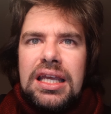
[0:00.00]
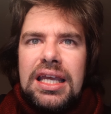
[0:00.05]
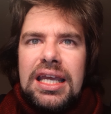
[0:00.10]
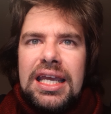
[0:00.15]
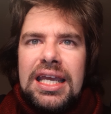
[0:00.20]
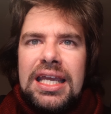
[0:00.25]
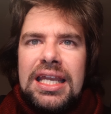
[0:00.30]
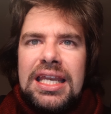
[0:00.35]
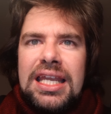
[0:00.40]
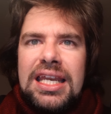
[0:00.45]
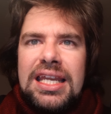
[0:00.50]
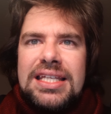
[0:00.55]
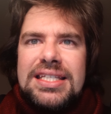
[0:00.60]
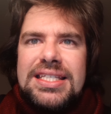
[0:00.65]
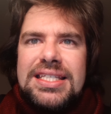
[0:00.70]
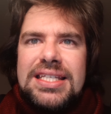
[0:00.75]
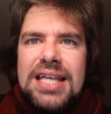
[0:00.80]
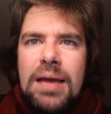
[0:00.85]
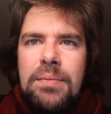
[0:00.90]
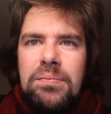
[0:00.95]
In an
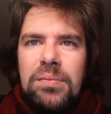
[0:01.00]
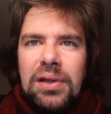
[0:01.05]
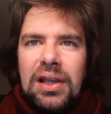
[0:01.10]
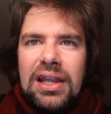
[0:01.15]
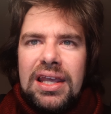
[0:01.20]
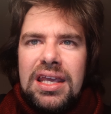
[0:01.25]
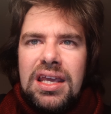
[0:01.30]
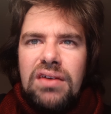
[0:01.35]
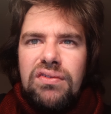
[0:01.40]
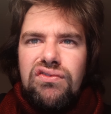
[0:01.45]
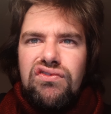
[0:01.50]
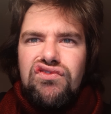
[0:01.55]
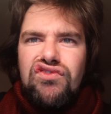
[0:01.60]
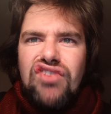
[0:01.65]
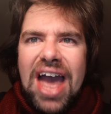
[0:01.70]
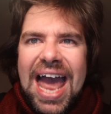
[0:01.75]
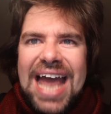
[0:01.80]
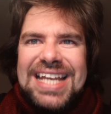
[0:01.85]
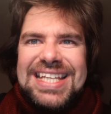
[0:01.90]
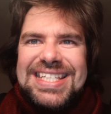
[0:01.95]
assembly of
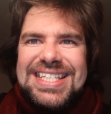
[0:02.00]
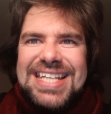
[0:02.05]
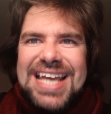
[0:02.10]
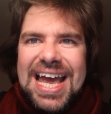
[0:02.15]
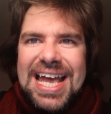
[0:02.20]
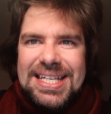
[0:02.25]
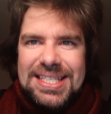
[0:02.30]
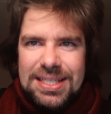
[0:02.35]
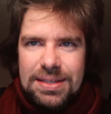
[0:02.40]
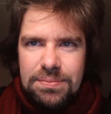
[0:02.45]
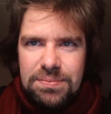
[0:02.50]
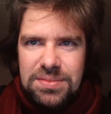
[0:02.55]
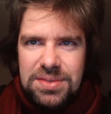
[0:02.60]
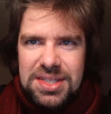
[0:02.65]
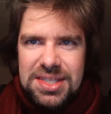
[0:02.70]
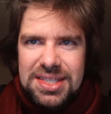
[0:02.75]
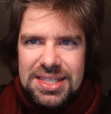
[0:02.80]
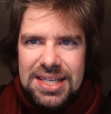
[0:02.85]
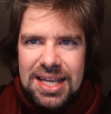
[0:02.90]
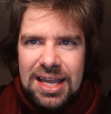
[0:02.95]

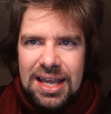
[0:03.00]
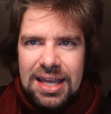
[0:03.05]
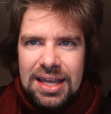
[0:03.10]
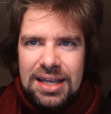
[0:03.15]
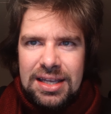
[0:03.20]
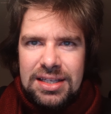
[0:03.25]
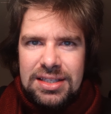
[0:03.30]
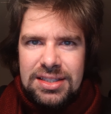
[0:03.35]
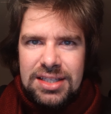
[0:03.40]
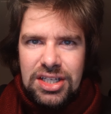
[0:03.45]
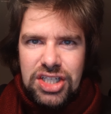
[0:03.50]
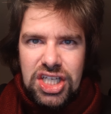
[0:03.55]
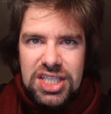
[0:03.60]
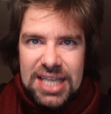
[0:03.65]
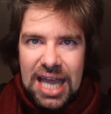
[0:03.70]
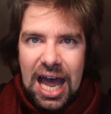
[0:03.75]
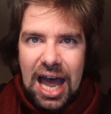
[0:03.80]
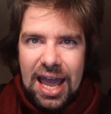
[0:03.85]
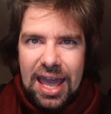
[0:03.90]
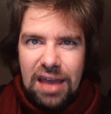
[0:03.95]
phantasms such
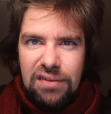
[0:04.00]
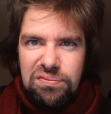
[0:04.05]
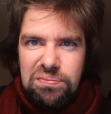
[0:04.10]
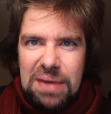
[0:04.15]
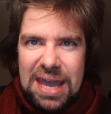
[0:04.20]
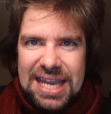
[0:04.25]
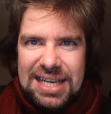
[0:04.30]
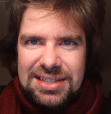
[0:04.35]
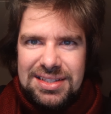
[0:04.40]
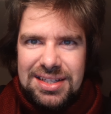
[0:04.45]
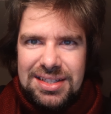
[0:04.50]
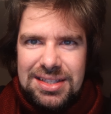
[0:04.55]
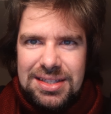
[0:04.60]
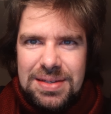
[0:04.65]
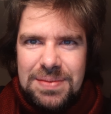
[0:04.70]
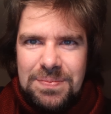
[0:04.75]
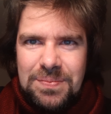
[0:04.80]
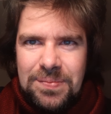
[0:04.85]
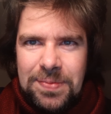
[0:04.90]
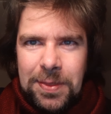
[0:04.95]
as I have painted,
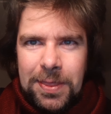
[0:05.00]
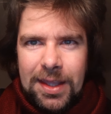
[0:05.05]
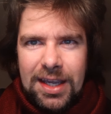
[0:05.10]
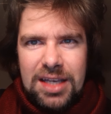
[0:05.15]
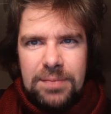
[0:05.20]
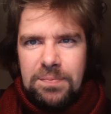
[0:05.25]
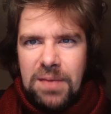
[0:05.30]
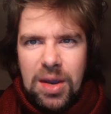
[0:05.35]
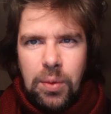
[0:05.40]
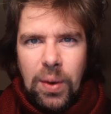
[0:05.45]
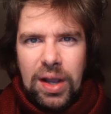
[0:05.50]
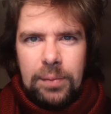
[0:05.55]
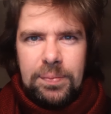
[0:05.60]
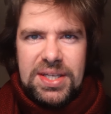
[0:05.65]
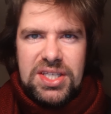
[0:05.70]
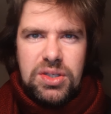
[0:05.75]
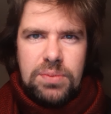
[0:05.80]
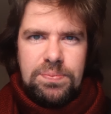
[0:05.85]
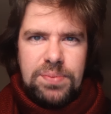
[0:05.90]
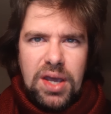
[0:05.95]
it may well
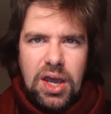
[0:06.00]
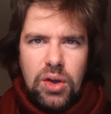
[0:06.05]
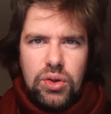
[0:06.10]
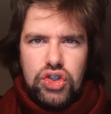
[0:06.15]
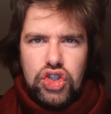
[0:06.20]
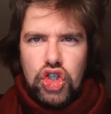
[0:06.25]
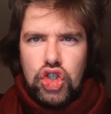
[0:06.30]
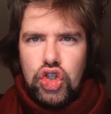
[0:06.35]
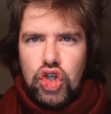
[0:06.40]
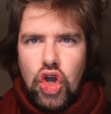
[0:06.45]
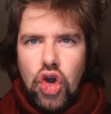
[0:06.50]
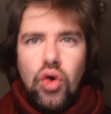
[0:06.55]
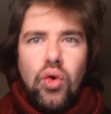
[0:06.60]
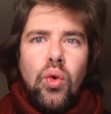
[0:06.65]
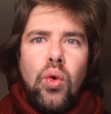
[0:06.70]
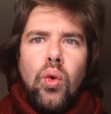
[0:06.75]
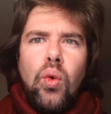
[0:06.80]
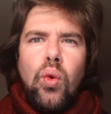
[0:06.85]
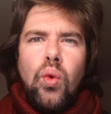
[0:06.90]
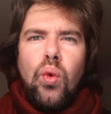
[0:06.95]
be supposed that
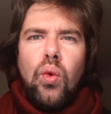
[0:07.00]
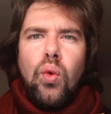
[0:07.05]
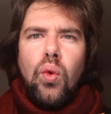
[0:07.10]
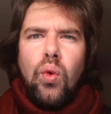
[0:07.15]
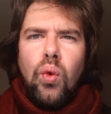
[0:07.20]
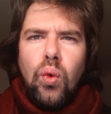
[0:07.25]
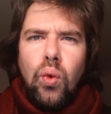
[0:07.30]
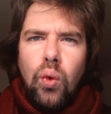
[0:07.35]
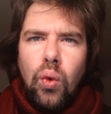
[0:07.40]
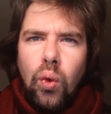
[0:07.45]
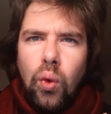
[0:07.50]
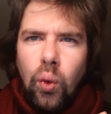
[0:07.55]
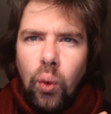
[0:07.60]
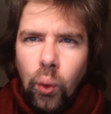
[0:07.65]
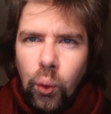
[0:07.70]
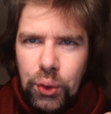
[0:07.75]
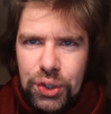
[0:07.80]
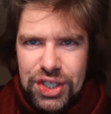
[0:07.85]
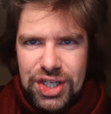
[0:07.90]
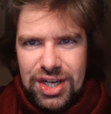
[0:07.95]
no
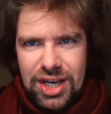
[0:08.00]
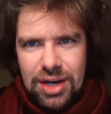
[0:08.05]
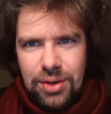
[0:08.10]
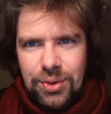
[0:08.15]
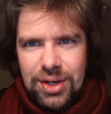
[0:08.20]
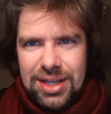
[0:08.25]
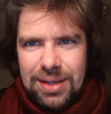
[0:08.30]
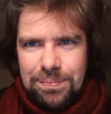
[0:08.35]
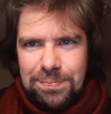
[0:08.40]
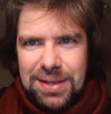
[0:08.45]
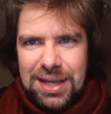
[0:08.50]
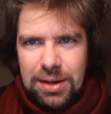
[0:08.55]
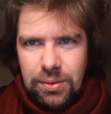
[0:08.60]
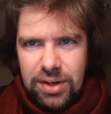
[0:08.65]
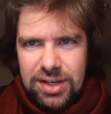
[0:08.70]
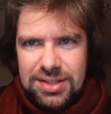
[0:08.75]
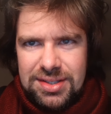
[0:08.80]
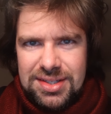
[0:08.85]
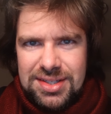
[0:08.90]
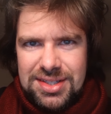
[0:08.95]
ordinary
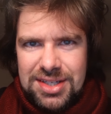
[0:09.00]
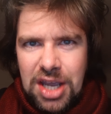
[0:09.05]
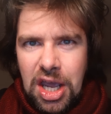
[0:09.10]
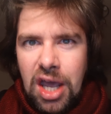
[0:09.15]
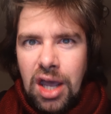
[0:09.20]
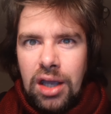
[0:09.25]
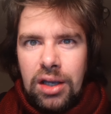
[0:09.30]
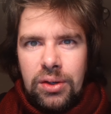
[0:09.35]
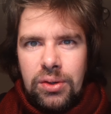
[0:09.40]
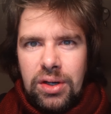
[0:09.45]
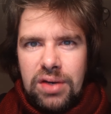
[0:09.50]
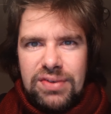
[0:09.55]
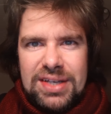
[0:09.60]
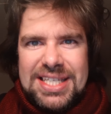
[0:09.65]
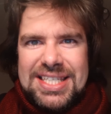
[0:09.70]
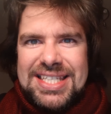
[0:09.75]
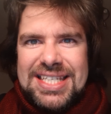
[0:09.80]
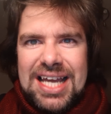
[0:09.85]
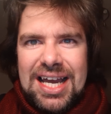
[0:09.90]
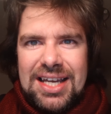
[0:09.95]
appearance could have
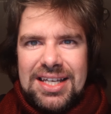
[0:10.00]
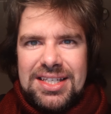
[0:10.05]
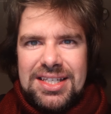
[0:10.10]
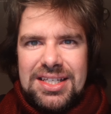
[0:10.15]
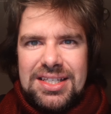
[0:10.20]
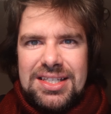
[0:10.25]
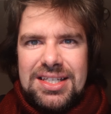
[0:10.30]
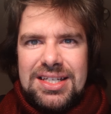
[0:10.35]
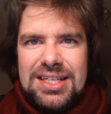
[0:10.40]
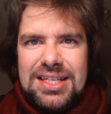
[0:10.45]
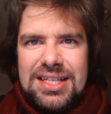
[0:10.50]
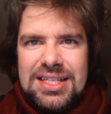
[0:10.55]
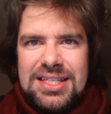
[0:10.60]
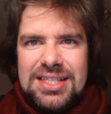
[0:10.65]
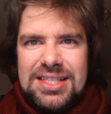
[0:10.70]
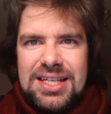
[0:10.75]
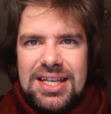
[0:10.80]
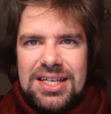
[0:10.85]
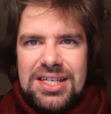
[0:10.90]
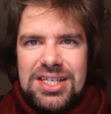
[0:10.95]
excited
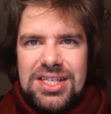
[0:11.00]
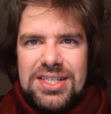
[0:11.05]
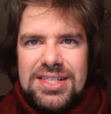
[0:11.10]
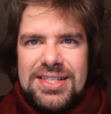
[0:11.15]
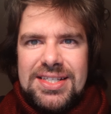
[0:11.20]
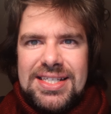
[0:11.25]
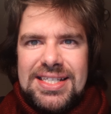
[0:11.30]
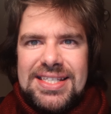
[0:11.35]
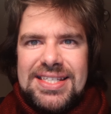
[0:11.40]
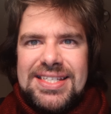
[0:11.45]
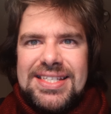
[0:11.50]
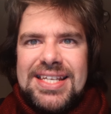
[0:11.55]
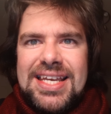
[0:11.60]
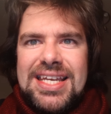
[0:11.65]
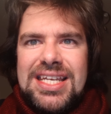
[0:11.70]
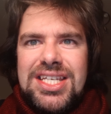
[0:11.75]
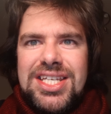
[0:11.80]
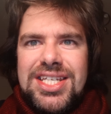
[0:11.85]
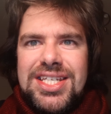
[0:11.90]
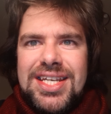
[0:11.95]
such
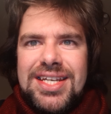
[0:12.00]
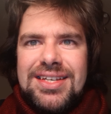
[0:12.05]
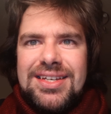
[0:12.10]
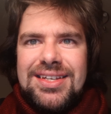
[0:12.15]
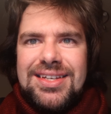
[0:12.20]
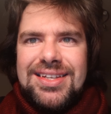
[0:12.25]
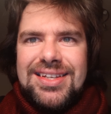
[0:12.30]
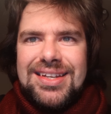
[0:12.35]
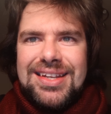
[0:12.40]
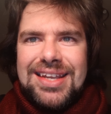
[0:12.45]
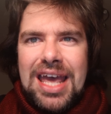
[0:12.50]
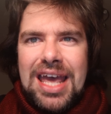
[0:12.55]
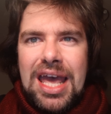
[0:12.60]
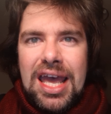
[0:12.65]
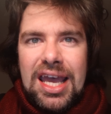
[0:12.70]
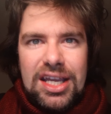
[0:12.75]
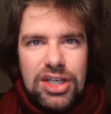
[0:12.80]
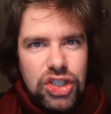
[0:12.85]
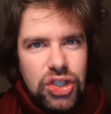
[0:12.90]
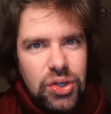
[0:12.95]
sensation.
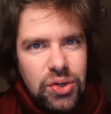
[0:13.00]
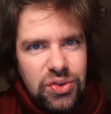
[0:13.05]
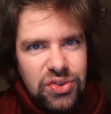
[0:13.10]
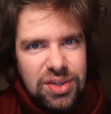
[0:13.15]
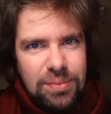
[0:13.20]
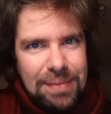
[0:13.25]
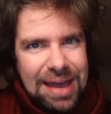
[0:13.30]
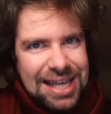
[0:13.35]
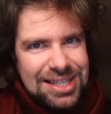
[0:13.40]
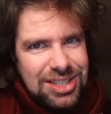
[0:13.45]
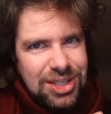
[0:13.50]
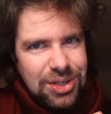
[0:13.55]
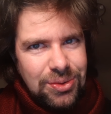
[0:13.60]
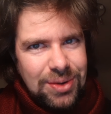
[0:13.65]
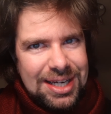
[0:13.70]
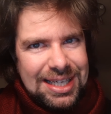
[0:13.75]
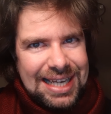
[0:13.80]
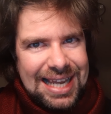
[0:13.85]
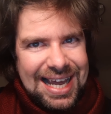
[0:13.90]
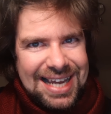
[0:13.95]
In truth, the
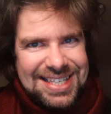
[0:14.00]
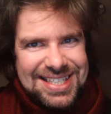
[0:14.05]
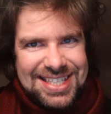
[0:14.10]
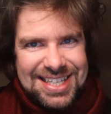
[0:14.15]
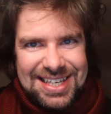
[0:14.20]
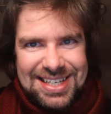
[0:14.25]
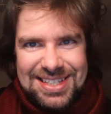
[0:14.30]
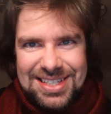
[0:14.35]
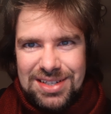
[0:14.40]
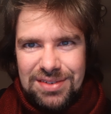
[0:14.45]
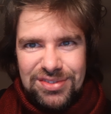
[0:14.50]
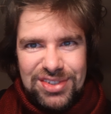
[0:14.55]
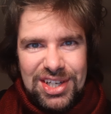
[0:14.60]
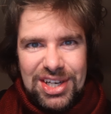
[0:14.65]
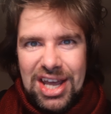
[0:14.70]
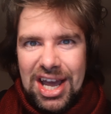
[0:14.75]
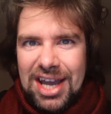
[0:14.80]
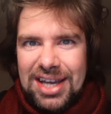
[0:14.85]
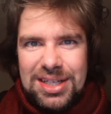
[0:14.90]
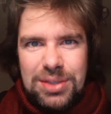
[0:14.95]
masquerade license of the
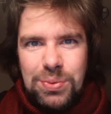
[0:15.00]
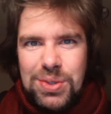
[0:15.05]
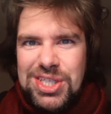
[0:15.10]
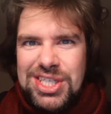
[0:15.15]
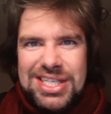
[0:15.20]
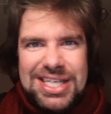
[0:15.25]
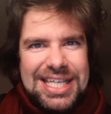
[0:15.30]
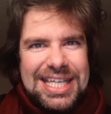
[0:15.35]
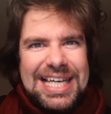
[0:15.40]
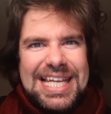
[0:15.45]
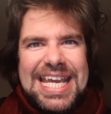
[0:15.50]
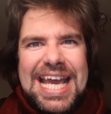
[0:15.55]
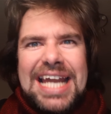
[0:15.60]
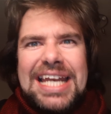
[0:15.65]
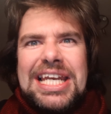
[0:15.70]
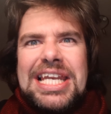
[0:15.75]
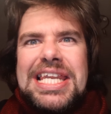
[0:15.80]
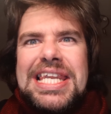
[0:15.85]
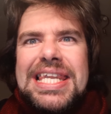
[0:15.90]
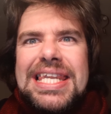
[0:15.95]
night was nearly
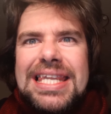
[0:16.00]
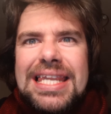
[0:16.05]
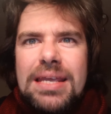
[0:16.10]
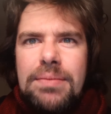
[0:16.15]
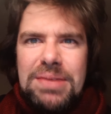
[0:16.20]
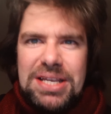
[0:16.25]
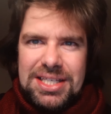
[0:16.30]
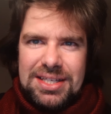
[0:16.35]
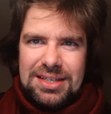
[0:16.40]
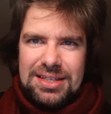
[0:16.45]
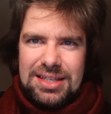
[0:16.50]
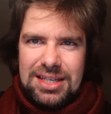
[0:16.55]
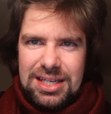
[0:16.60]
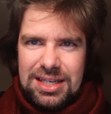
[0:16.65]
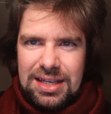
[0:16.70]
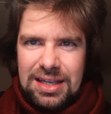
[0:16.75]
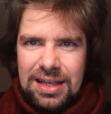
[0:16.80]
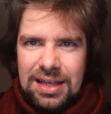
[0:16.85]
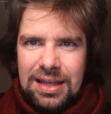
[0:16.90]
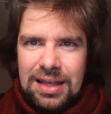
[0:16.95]
unlimited,
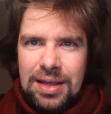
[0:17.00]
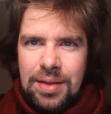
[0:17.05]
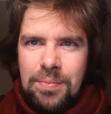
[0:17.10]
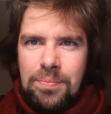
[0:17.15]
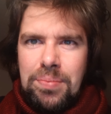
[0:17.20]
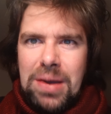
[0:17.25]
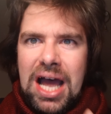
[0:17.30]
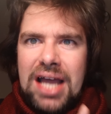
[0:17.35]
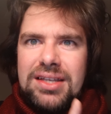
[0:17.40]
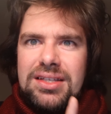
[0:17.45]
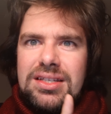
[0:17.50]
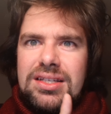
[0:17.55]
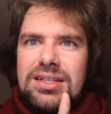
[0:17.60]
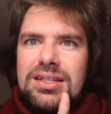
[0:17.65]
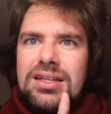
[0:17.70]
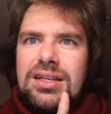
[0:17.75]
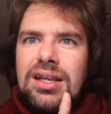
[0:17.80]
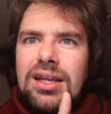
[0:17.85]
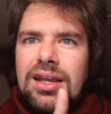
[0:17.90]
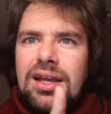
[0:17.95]
but
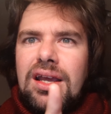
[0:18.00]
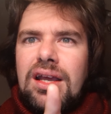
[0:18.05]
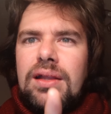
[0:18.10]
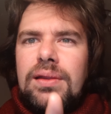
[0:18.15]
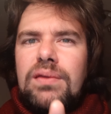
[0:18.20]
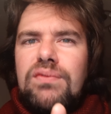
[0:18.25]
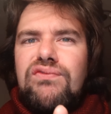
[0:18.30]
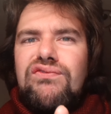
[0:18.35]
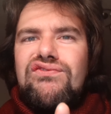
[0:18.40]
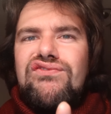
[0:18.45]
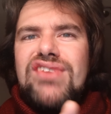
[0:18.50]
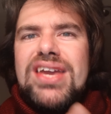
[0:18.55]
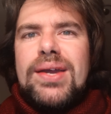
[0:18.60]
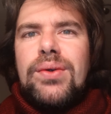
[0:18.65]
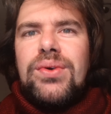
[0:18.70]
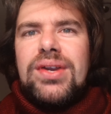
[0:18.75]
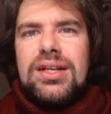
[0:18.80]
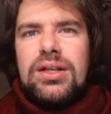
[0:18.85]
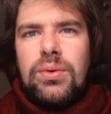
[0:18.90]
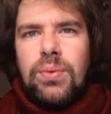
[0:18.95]
the
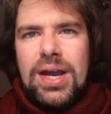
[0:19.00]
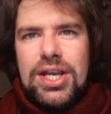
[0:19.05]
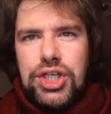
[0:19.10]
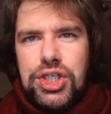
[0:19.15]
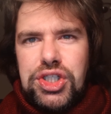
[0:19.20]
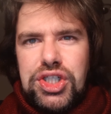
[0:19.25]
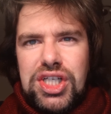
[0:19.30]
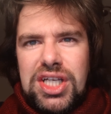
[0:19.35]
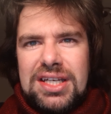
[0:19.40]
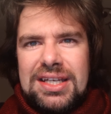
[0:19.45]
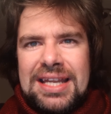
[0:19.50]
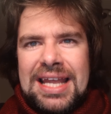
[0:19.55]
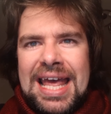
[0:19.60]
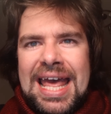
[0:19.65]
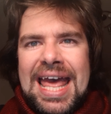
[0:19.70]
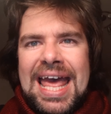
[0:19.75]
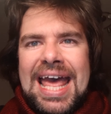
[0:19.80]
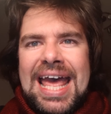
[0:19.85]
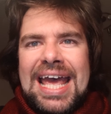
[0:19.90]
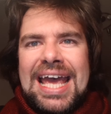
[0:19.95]
figure in question
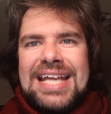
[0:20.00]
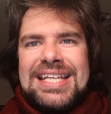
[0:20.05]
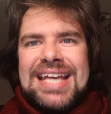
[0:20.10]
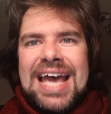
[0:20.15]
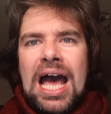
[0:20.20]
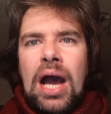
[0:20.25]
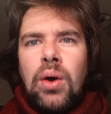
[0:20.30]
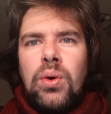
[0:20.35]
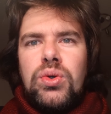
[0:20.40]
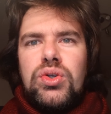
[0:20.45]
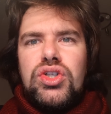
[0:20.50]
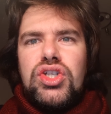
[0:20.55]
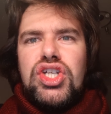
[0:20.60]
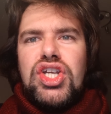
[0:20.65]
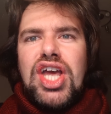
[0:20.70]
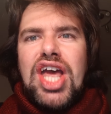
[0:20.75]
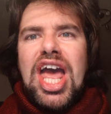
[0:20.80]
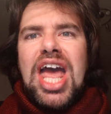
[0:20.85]
had out